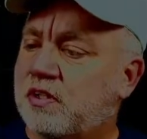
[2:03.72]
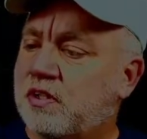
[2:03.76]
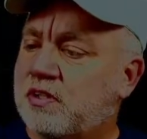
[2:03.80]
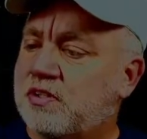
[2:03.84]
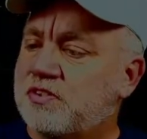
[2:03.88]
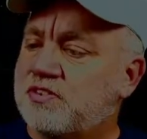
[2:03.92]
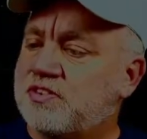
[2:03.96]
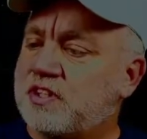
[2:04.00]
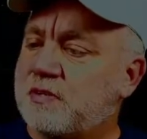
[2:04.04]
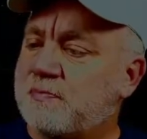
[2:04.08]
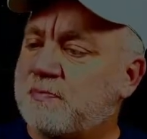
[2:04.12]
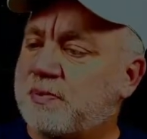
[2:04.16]

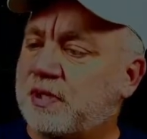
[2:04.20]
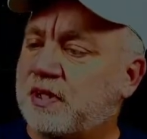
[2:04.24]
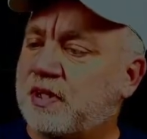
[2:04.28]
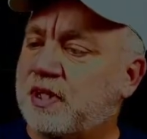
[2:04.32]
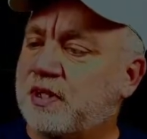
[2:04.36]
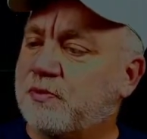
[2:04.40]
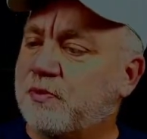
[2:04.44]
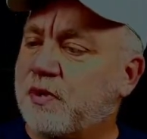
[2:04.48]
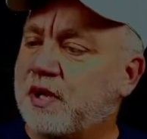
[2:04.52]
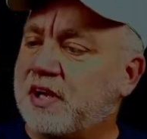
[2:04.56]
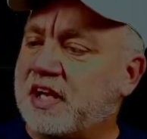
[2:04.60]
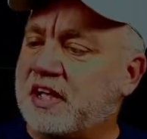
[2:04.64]
typically
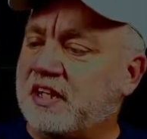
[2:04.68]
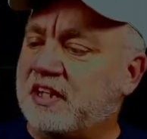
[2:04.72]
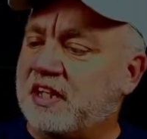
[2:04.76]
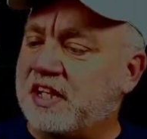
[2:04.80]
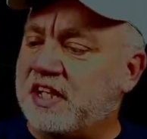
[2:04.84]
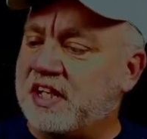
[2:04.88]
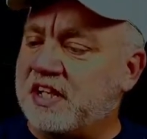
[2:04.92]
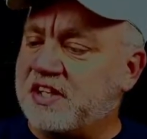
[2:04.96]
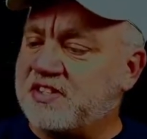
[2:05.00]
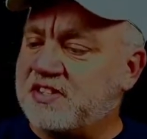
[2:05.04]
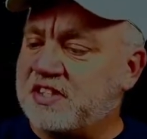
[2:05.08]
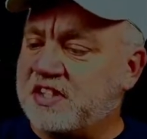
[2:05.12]
running
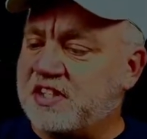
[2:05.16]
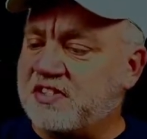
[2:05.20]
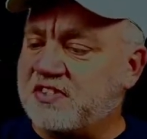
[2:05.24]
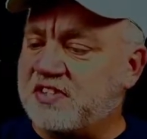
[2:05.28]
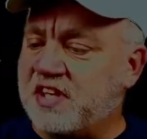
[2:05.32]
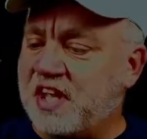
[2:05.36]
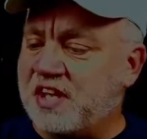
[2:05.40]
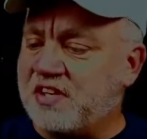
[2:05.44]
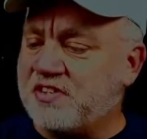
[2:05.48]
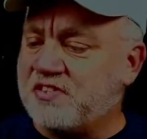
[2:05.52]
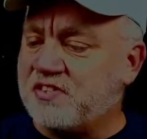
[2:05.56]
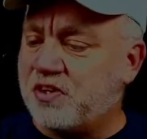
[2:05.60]
Linux these
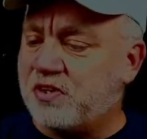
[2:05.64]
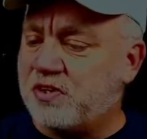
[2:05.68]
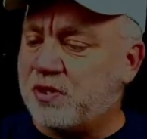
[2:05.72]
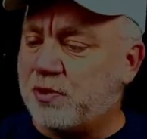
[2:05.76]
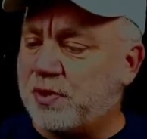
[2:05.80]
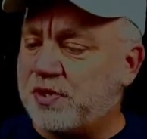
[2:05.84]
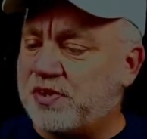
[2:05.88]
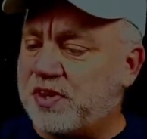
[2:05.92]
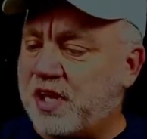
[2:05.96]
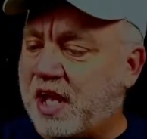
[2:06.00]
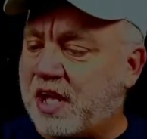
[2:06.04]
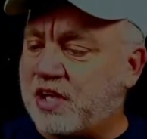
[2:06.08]
days, although
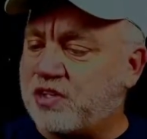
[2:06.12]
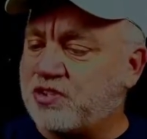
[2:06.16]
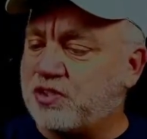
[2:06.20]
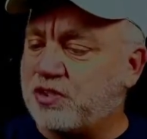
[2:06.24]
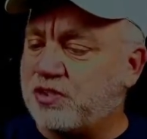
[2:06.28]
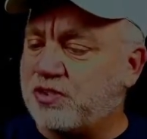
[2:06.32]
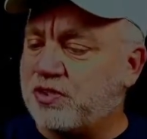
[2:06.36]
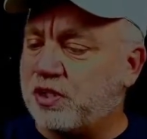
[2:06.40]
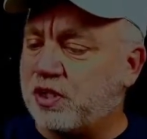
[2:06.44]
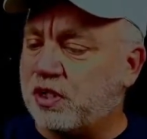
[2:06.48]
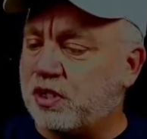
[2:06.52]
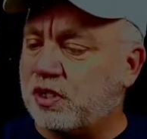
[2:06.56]
with Azure
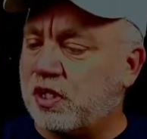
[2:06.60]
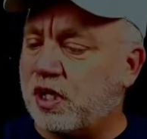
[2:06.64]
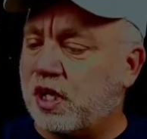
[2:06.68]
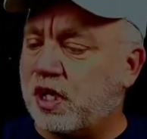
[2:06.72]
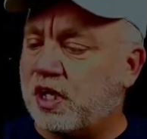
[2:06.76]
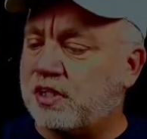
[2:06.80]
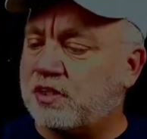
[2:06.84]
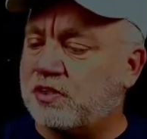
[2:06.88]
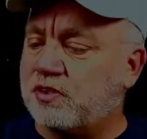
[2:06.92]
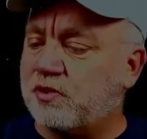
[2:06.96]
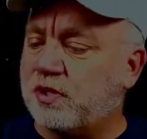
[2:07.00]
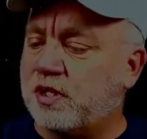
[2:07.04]
they're
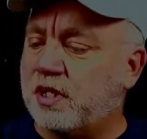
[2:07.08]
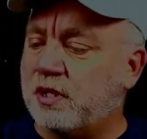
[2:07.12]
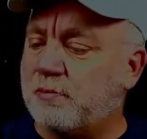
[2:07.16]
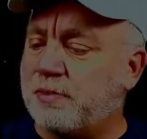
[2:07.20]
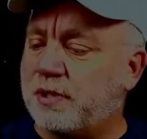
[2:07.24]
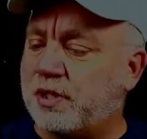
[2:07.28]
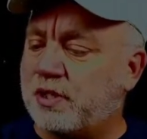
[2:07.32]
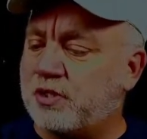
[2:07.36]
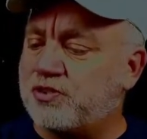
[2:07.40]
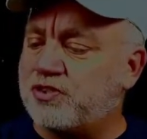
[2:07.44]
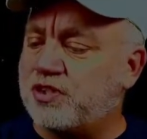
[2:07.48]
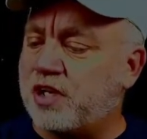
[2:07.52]
doing a
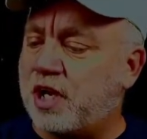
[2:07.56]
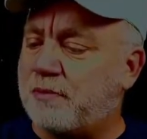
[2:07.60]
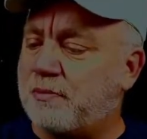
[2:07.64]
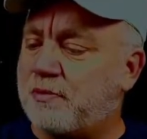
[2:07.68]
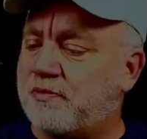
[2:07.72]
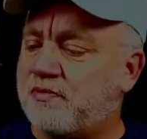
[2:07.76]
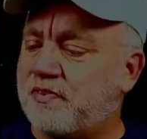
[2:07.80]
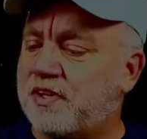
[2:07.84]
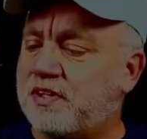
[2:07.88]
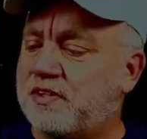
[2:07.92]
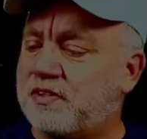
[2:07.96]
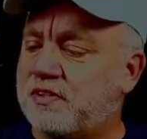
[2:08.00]
better job of
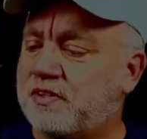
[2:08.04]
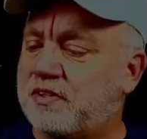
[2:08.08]
it.